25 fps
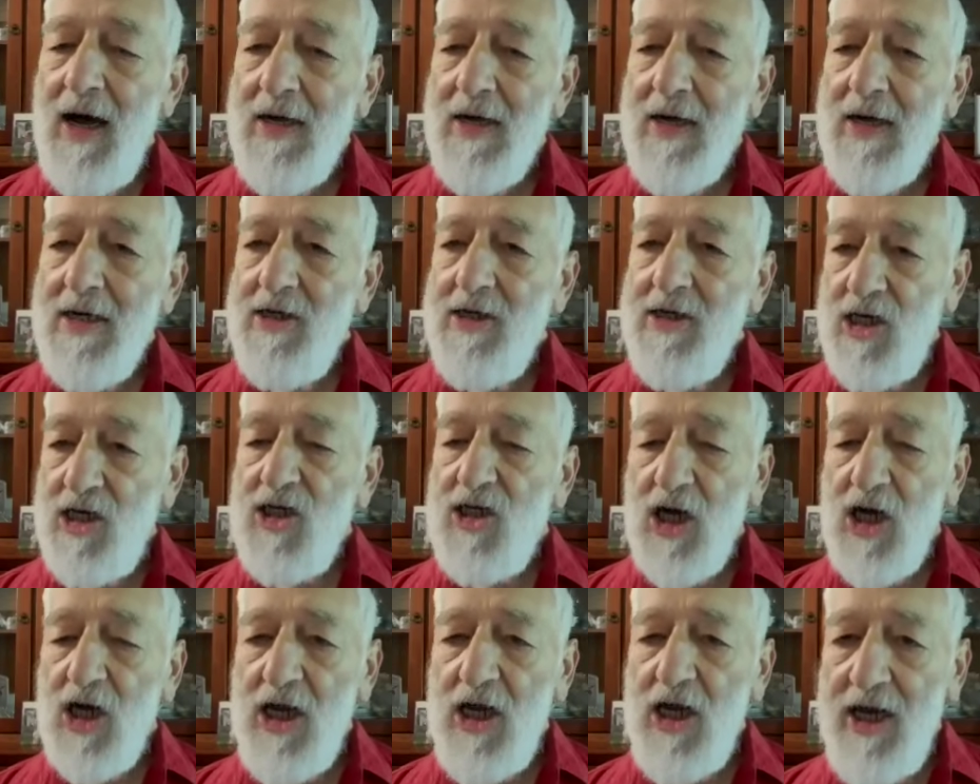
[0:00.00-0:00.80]

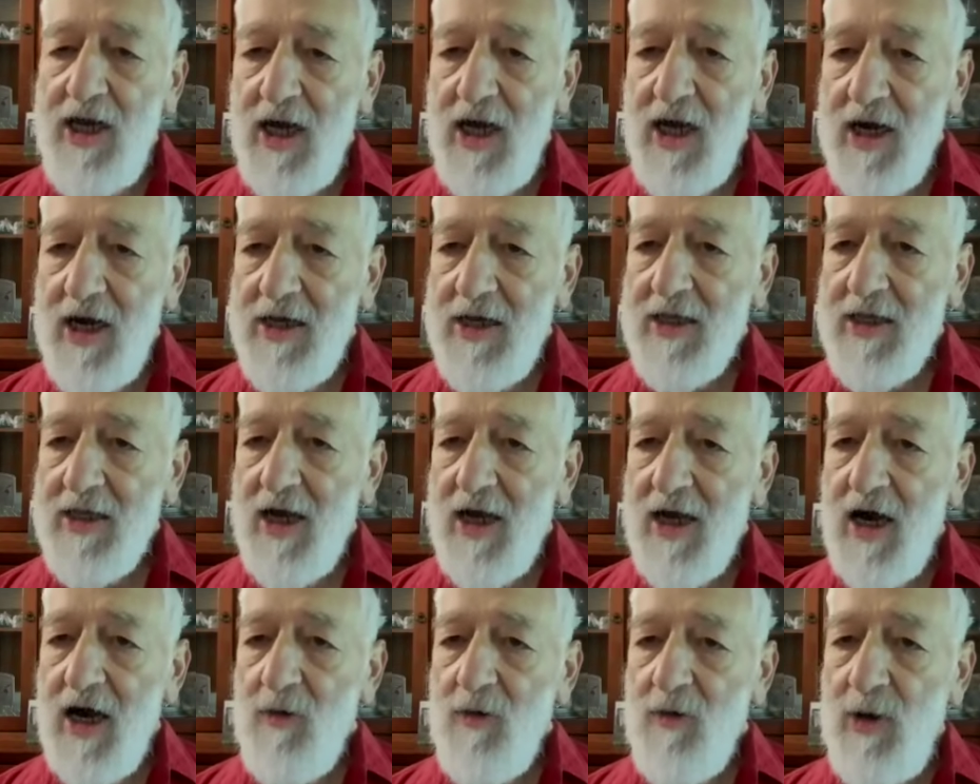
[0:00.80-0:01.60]
Initially, I
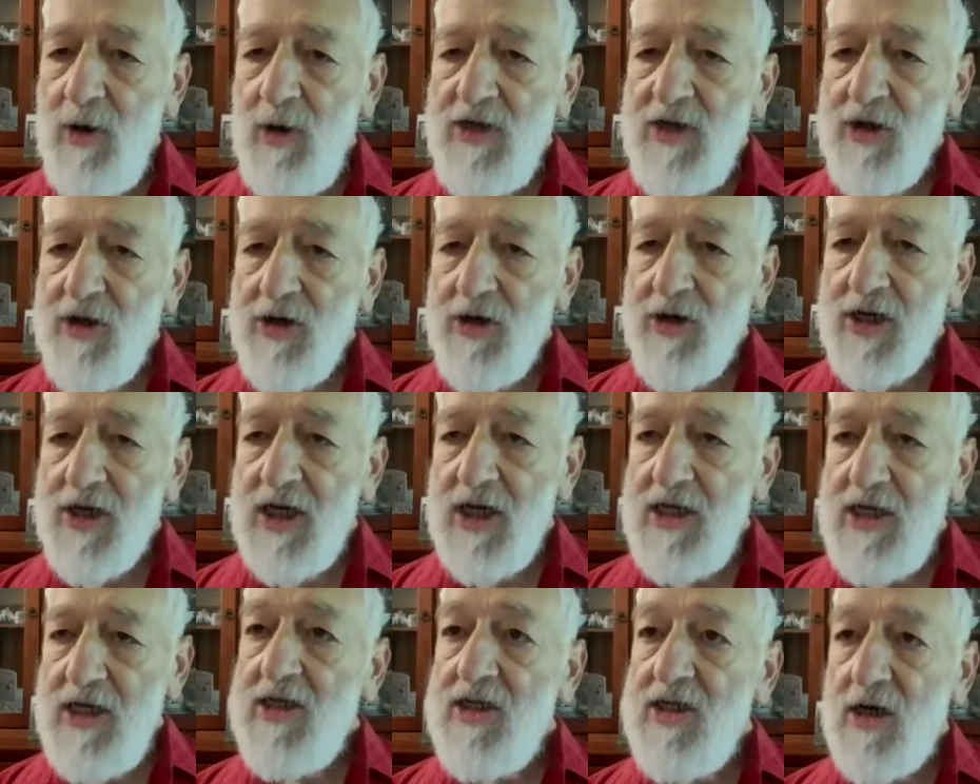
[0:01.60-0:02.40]
went on a
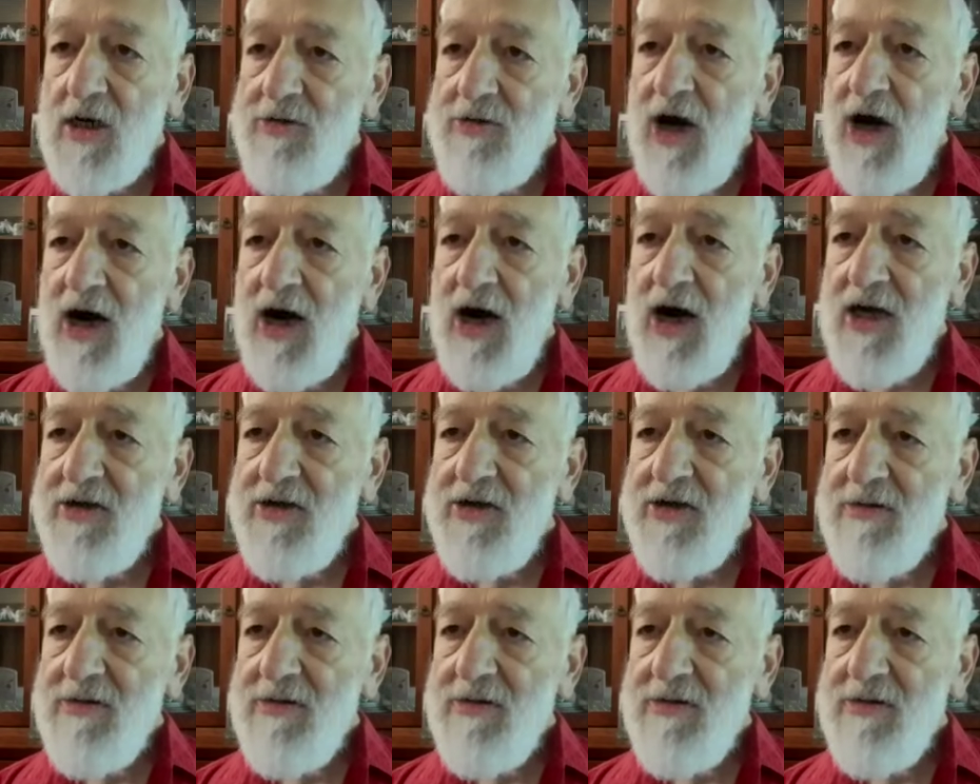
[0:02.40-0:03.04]
keto diet.